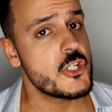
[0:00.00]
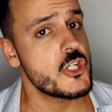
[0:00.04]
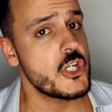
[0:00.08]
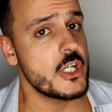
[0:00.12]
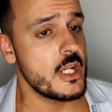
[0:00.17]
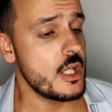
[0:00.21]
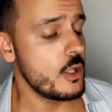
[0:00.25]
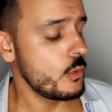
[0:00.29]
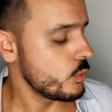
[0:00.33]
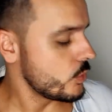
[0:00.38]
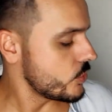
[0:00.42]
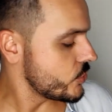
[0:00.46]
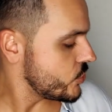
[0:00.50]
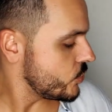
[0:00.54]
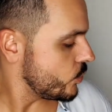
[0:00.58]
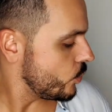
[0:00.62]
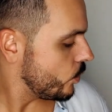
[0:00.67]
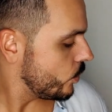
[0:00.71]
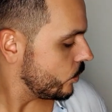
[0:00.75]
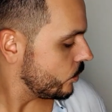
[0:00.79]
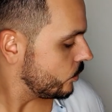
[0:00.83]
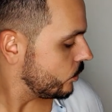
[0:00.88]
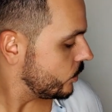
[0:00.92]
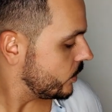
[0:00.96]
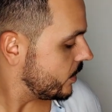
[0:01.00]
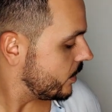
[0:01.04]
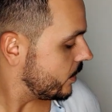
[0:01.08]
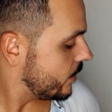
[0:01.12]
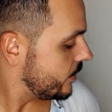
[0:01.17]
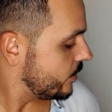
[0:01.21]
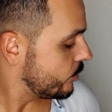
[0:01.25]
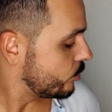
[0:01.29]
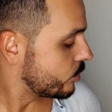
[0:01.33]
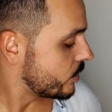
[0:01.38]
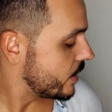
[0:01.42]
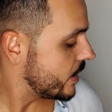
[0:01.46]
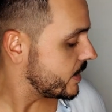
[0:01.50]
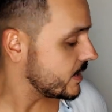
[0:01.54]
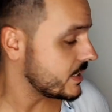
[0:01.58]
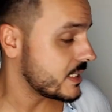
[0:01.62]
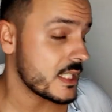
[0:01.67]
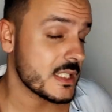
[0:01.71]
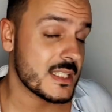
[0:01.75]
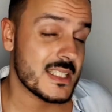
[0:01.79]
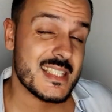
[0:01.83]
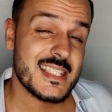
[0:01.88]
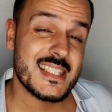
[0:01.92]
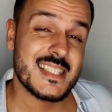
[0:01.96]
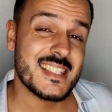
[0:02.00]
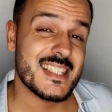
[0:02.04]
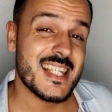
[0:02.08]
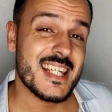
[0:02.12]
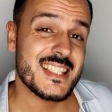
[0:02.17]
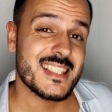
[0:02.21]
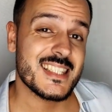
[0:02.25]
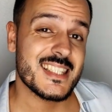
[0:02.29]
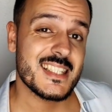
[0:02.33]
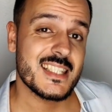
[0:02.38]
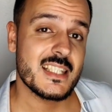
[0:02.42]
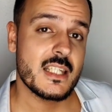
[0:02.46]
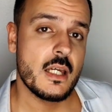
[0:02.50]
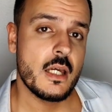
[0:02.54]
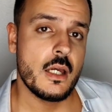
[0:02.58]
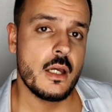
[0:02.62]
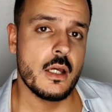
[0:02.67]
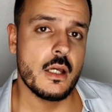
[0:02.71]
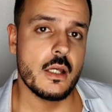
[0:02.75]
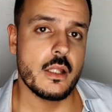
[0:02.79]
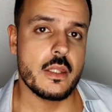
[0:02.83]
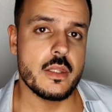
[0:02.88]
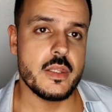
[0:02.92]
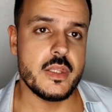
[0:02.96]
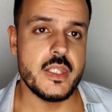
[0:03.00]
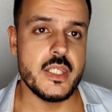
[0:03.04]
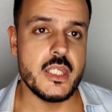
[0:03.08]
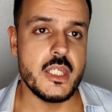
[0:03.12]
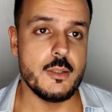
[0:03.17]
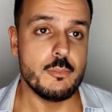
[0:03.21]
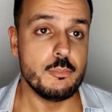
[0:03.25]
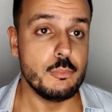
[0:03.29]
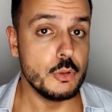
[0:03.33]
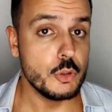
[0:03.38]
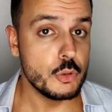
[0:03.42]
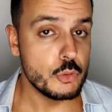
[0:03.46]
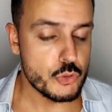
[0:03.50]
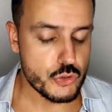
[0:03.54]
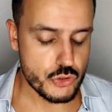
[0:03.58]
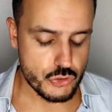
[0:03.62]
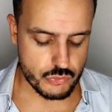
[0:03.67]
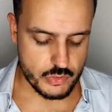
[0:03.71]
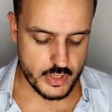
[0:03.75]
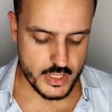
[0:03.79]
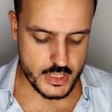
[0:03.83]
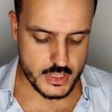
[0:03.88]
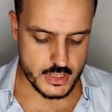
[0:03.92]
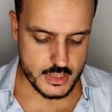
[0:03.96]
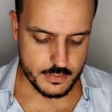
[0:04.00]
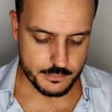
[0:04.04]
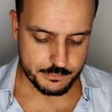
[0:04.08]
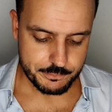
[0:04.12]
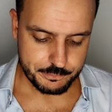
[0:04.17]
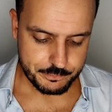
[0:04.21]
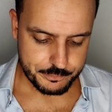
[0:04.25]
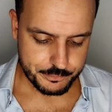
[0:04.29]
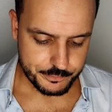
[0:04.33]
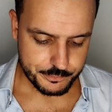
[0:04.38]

Chanel was the, the brand that set the blue trend